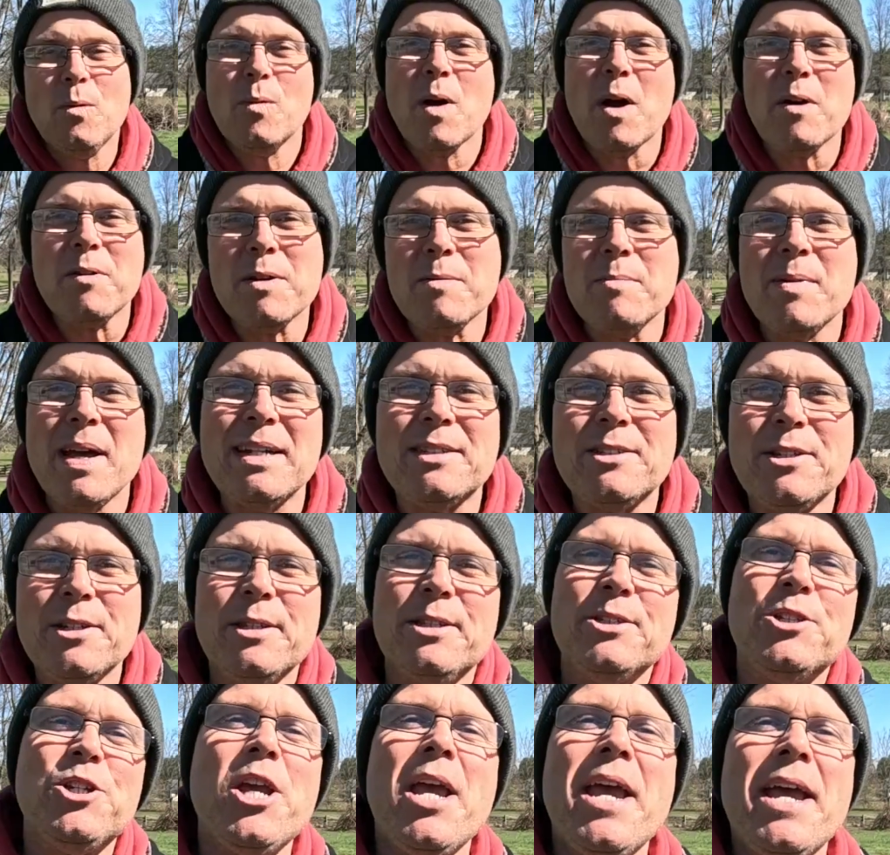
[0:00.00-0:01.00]
Welcome back to
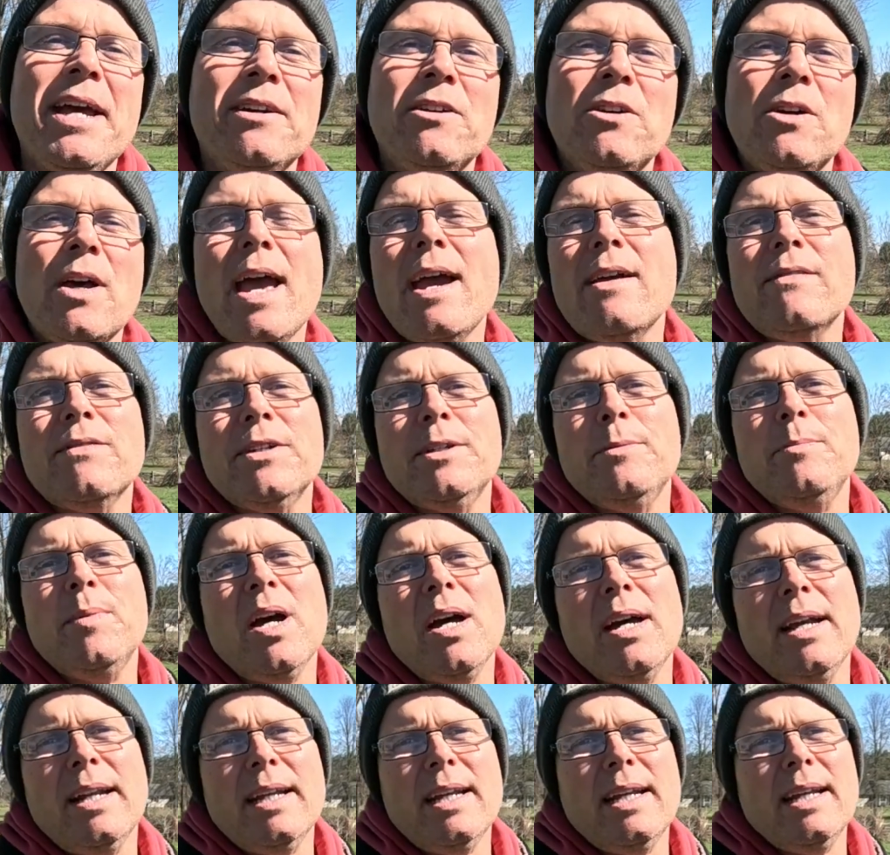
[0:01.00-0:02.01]
the channel,
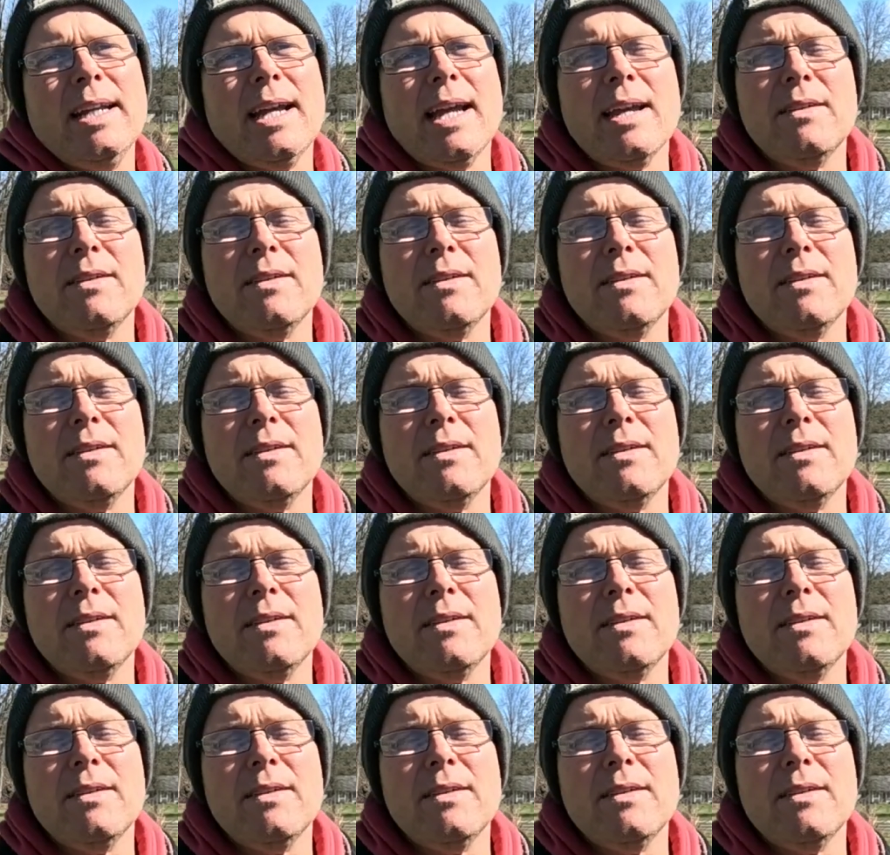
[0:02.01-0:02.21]
everybody.